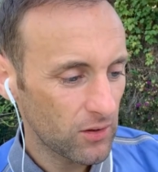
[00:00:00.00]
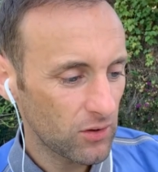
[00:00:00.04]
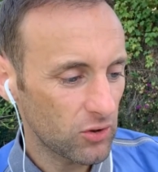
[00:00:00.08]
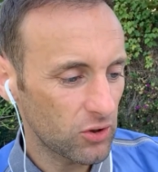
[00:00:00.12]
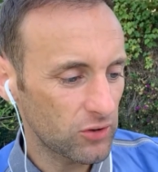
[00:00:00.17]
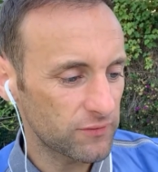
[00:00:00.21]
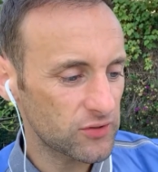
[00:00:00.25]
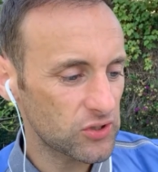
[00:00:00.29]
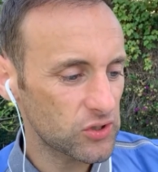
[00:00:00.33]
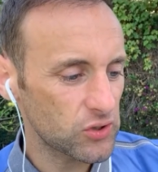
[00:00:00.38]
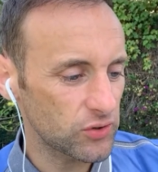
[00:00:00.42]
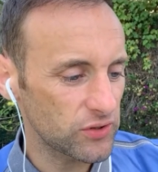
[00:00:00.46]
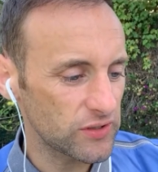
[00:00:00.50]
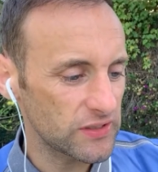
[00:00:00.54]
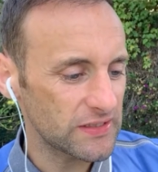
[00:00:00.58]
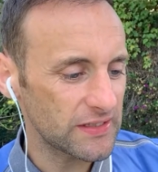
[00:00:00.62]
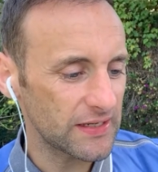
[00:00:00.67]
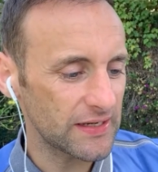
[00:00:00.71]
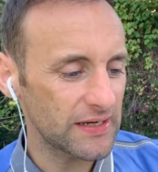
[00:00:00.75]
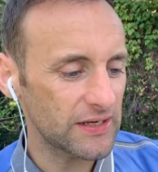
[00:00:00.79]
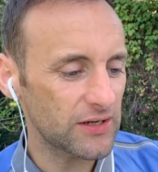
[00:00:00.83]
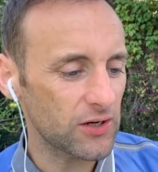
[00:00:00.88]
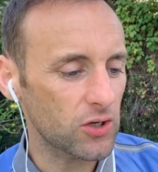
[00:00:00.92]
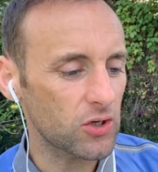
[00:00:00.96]
I have a choice to
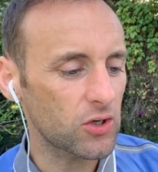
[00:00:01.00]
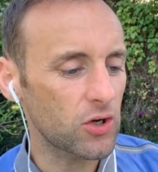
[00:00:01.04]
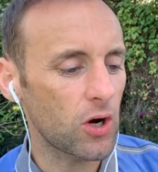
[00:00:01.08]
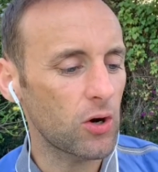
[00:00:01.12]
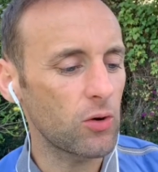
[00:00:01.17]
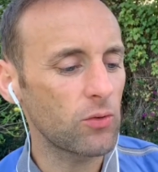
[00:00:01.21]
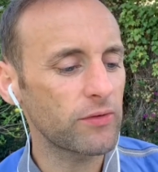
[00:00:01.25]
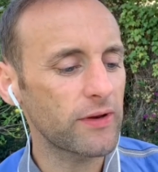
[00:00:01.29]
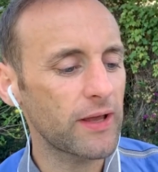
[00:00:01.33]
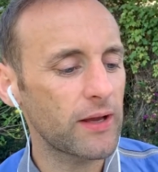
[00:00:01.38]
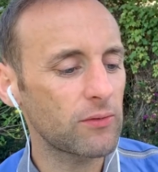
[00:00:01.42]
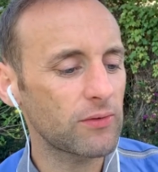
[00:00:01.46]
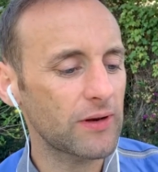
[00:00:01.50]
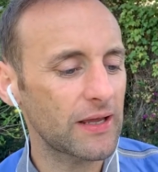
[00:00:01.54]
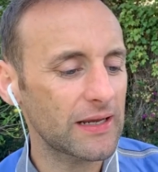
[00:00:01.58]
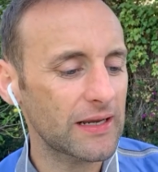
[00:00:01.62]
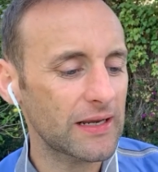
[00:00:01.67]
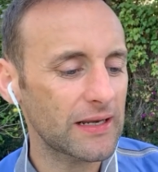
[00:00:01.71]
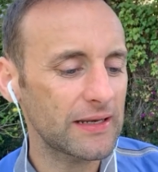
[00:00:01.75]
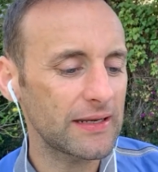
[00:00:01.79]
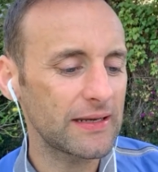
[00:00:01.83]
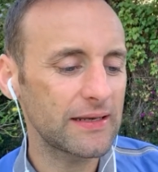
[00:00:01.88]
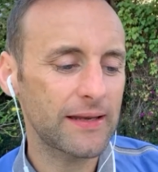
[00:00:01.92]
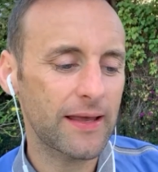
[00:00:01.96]
either go down and
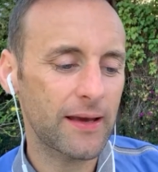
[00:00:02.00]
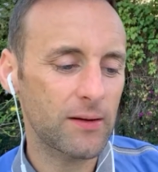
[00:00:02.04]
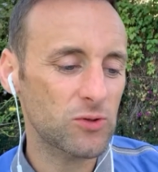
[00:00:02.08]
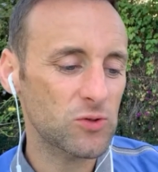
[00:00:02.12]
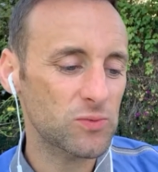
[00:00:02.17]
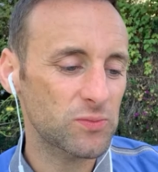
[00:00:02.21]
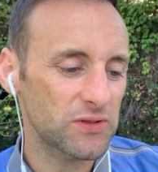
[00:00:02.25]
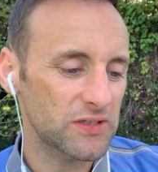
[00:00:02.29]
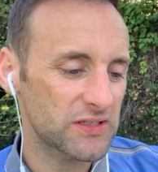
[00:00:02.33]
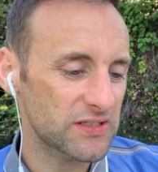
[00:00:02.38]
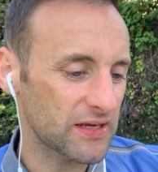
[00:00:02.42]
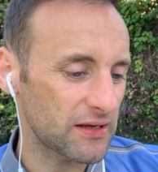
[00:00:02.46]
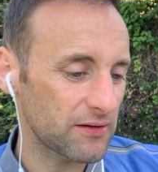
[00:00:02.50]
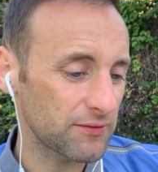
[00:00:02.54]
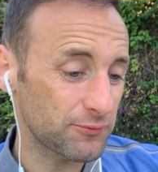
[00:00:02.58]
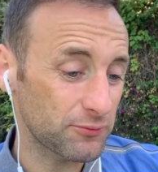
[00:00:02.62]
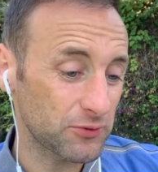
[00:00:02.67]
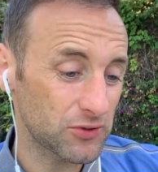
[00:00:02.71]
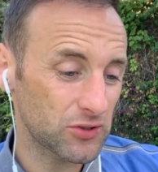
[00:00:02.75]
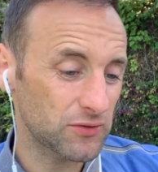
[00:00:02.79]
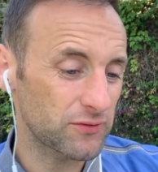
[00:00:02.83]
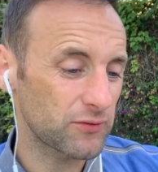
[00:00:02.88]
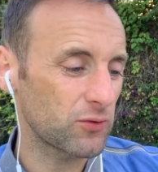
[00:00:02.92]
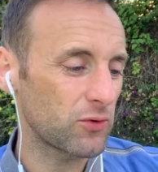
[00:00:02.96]
clean the house myself,
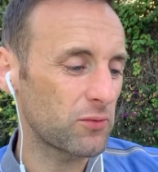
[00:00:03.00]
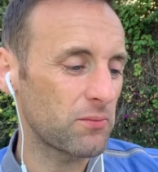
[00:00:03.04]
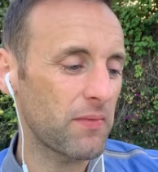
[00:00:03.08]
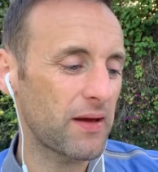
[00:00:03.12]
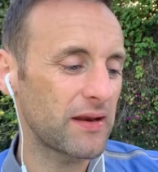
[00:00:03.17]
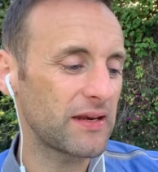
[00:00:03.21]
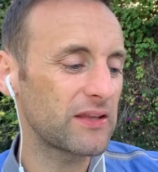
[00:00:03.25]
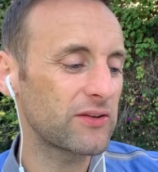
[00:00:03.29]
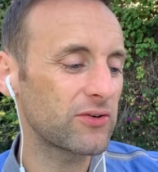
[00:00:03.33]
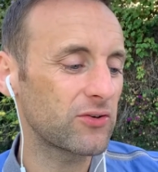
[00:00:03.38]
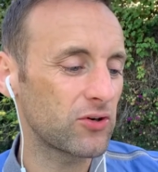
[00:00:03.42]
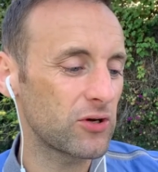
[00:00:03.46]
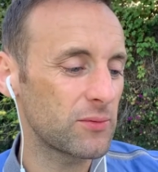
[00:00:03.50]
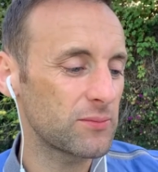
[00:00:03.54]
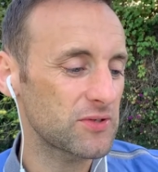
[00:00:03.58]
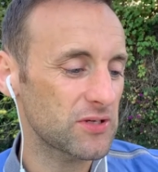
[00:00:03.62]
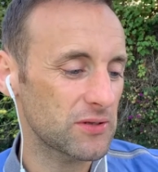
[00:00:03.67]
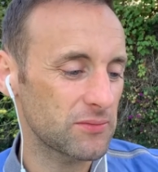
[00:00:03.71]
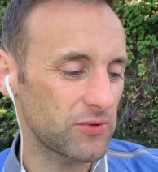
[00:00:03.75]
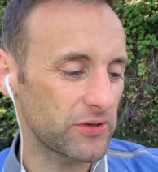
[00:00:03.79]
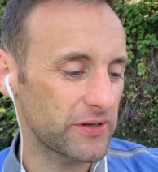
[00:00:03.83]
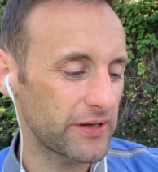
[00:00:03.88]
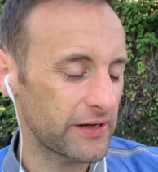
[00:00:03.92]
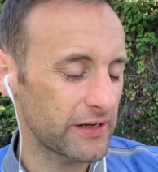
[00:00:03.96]
which I've done many times
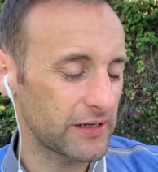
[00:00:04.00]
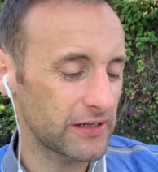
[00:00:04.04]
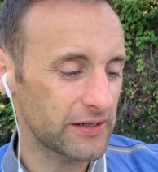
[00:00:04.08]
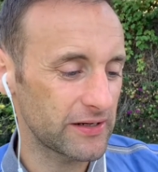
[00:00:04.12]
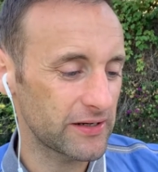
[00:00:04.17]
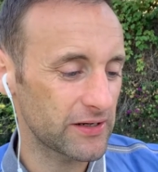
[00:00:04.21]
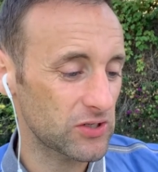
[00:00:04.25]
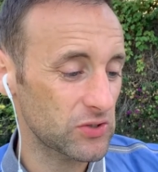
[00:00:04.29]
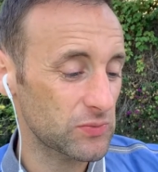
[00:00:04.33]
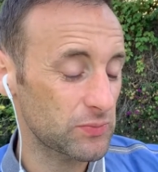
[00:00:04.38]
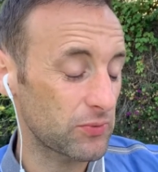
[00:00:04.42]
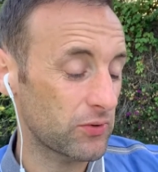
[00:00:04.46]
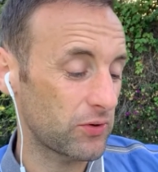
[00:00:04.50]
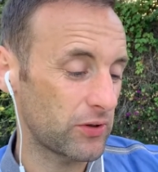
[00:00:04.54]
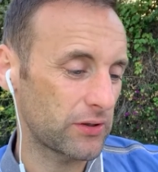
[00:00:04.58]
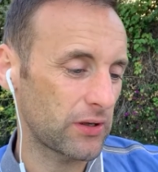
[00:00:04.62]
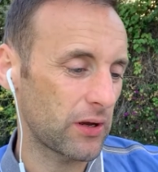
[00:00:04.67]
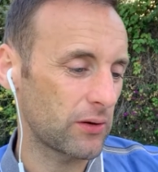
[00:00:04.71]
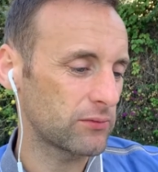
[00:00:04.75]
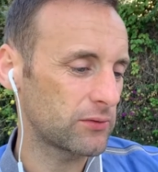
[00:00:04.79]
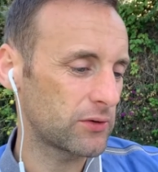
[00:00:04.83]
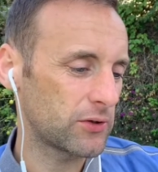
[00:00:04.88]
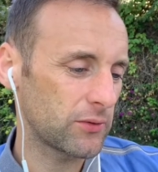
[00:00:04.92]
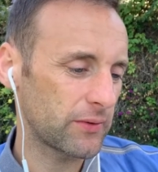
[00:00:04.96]
in my early years, but I
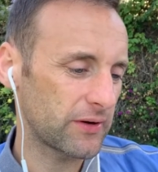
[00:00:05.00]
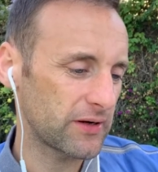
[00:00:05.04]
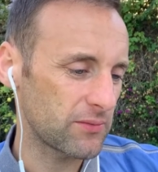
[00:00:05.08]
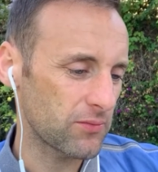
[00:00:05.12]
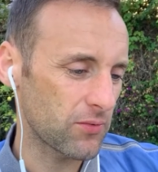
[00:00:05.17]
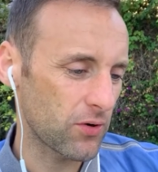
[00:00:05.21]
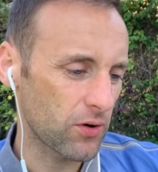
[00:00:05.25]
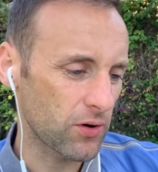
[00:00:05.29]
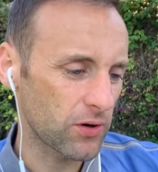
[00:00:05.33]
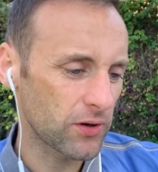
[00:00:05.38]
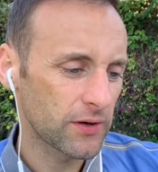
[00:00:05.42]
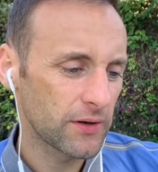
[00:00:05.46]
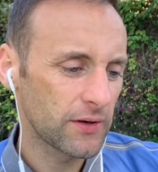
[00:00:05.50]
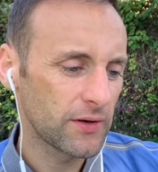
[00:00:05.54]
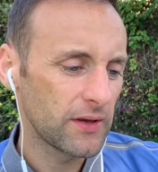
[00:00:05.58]
don't do anymore.